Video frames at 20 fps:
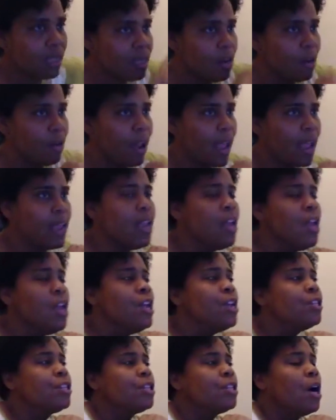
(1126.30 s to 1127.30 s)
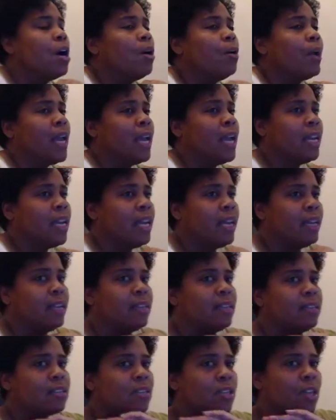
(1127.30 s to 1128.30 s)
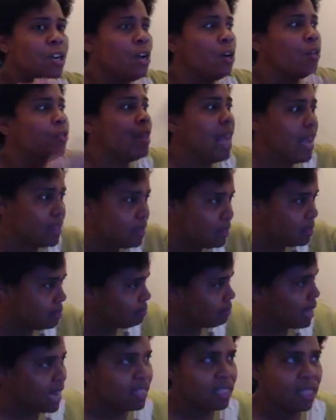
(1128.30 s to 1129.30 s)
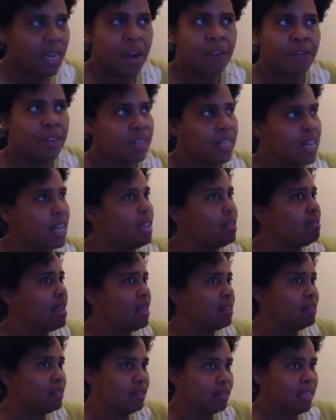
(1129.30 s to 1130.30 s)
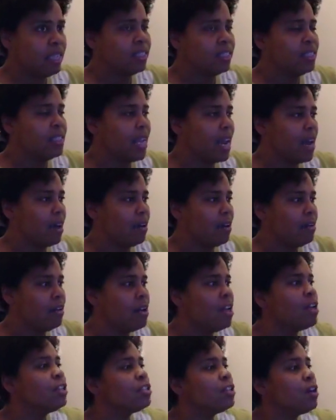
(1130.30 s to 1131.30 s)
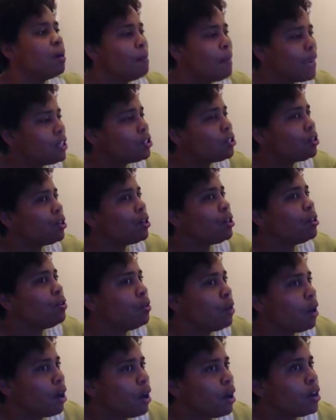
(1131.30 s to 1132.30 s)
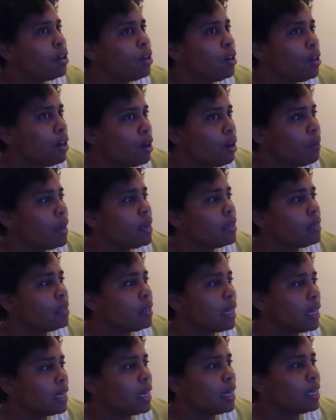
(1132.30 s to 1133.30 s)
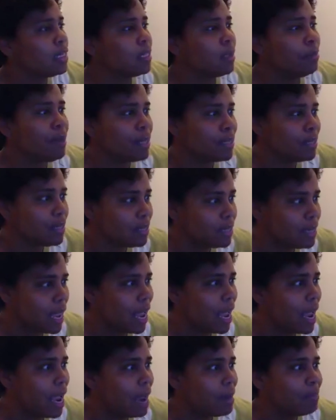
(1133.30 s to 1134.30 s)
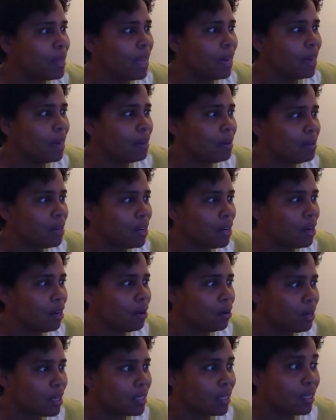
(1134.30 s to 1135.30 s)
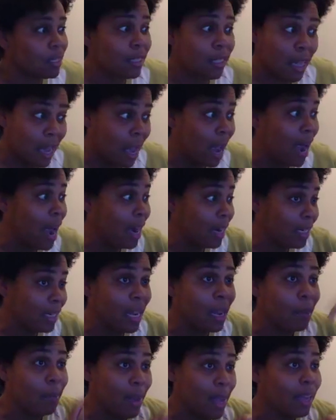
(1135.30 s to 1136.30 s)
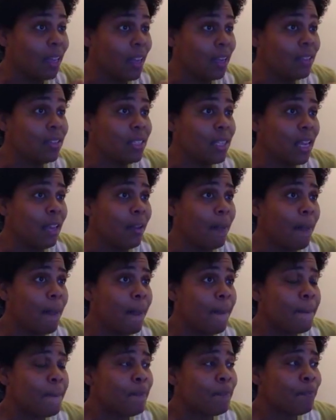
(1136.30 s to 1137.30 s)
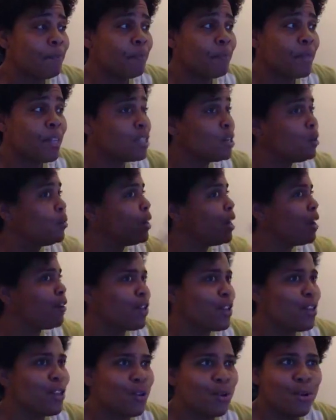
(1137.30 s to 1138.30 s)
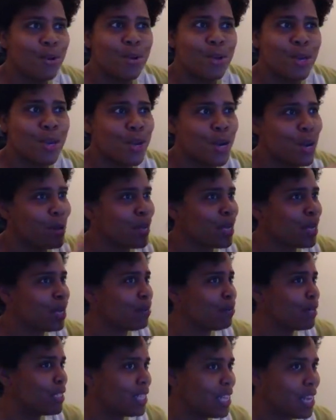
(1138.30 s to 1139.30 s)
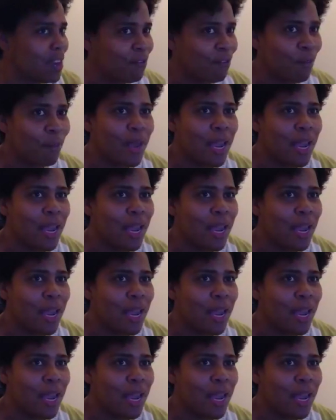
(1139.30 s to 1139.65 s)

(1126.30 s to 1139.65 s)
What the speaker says: Okay, so it is, that's everything that's there. So make sure you are, that it's a business name, that it, because it's Hot Glam LLC. So whenever you, get a receipt from